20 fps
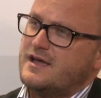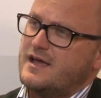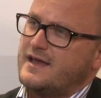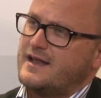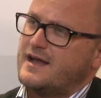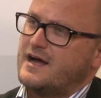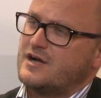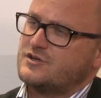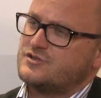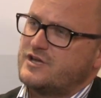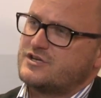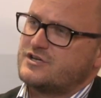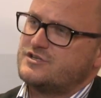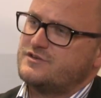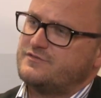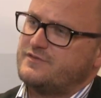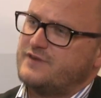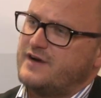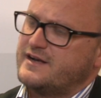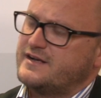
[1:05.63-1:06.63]
how to
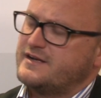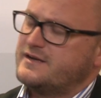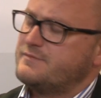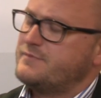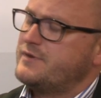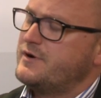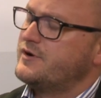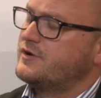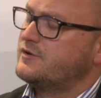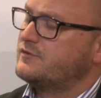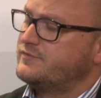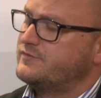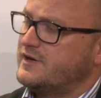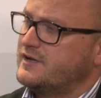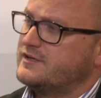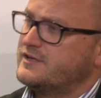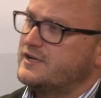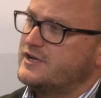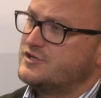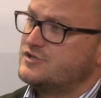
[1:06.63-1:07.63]
actually find an empirical
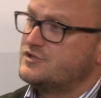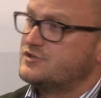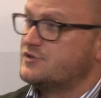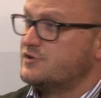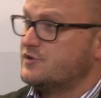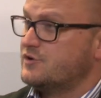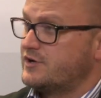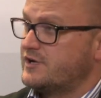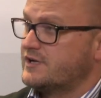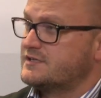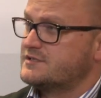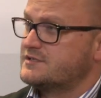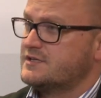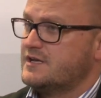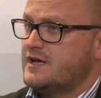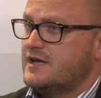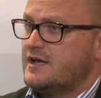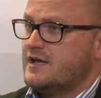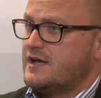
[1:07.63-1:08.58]
foundation to look at